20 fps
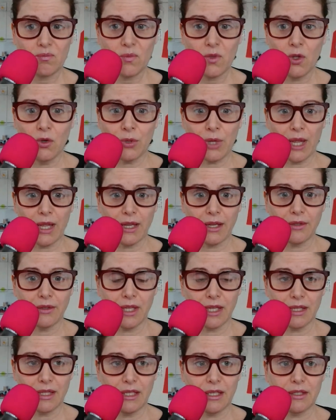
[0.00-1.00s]
Okay,
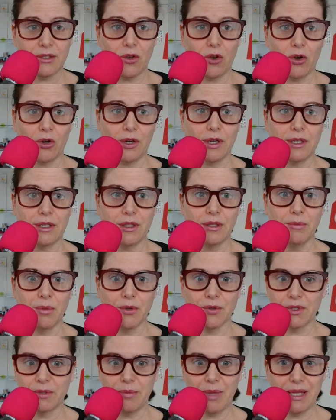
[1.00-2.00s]
like these aren't the
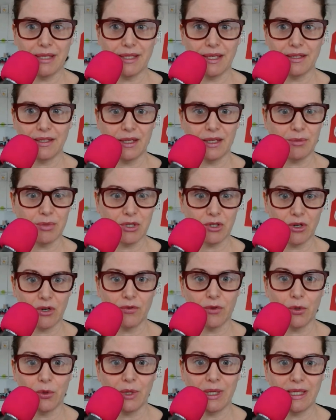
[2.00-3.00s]
most amazing tips you're
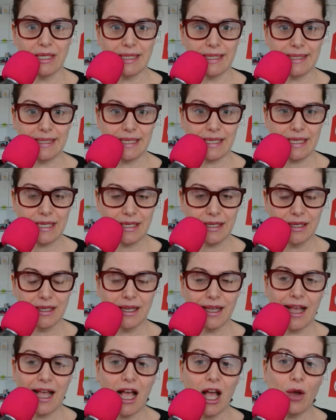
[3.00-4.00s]
ever going to see.
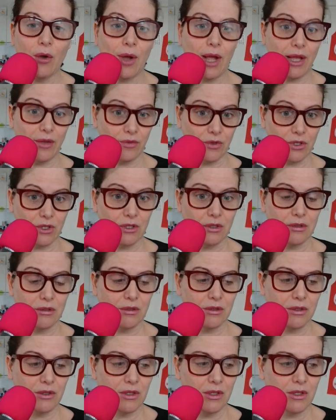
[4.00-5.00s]
However,
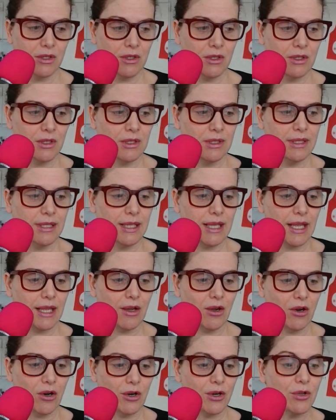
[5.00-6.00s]
they
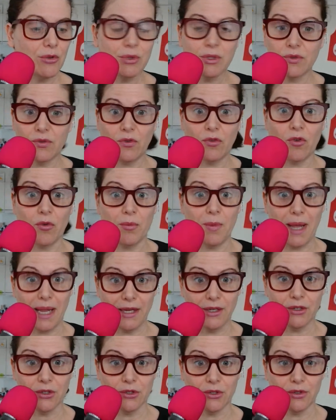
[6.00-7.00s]
are useful
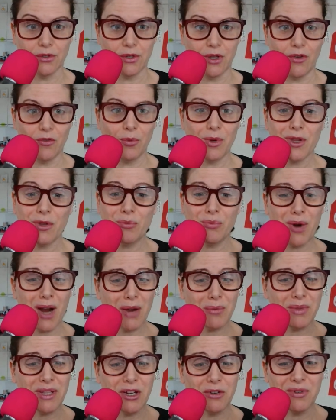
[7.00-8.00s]
reminders of what you
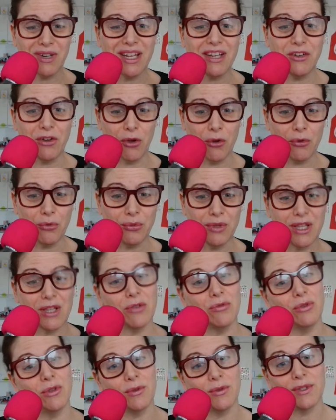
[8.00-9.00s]
probably already know that
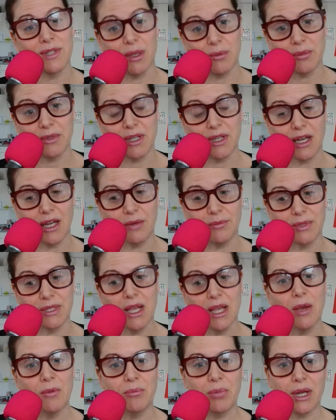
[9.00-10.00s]
you do sometimes,
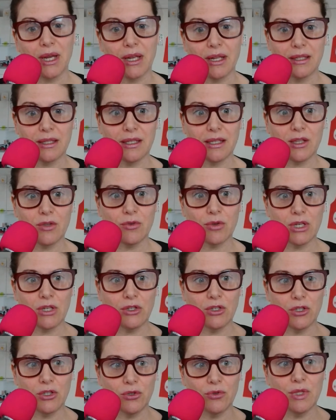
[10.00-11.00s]
but you
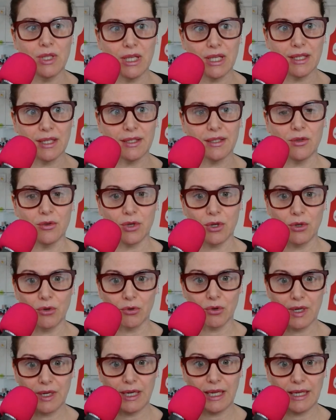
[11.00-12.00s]
can do this, you can
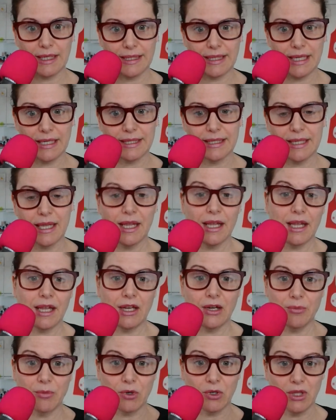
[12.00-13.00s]
organize this
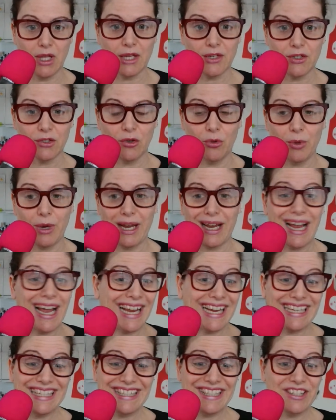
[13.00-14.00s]
in a more logical way. I
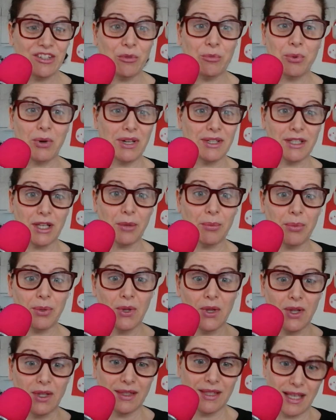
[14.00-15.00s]
can still print up
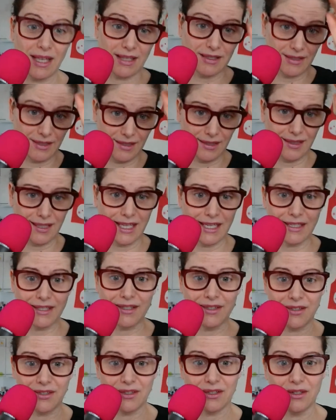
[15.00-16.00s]
that
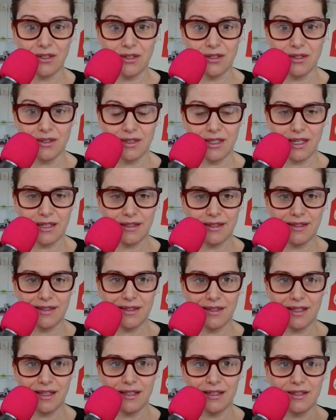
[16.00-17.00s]
list, that
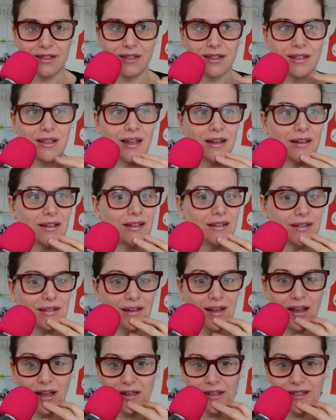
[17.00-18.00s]

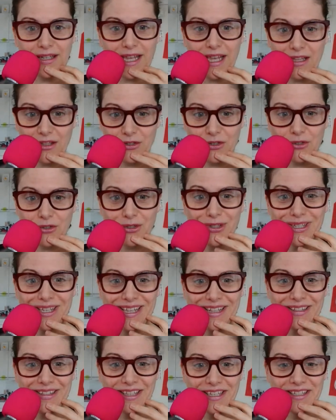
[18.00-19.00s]
non-calendar
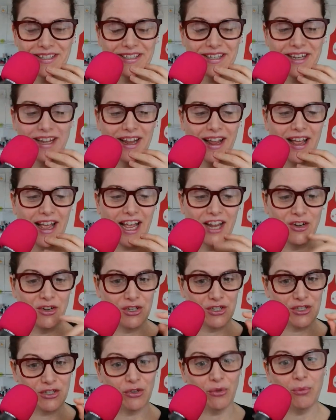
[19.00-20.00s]
looking list, and
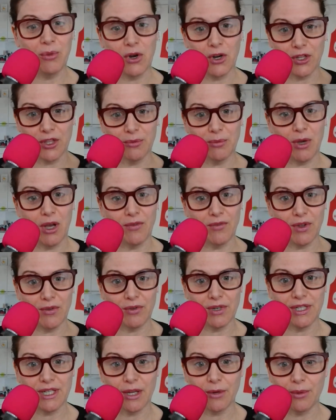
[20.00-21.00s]
still mark them off
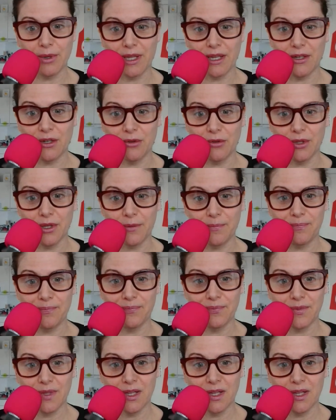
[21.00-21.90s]
every day when I do them.